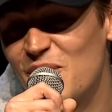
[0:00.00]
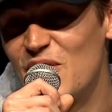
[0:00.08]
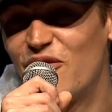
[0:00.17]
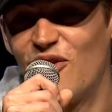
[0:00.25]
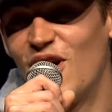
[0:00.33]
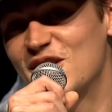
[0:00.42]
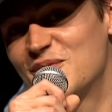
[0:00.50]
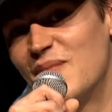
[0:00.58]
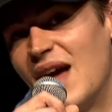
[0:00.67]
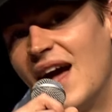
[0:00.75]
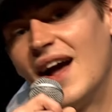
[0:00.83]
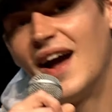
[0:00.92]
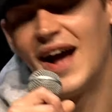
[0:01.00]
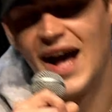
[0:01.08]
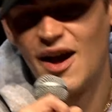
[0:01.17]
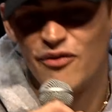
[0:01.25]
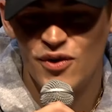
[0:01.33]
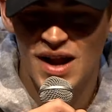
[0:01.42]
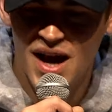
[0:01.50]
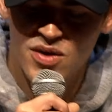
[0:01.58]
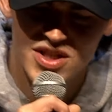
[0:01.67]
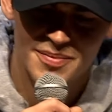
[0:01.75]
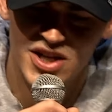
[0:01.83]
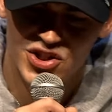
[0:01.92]
we first met, I feel like I was
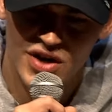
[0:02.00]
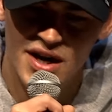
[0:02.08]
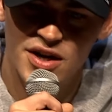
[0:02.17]
in my trailer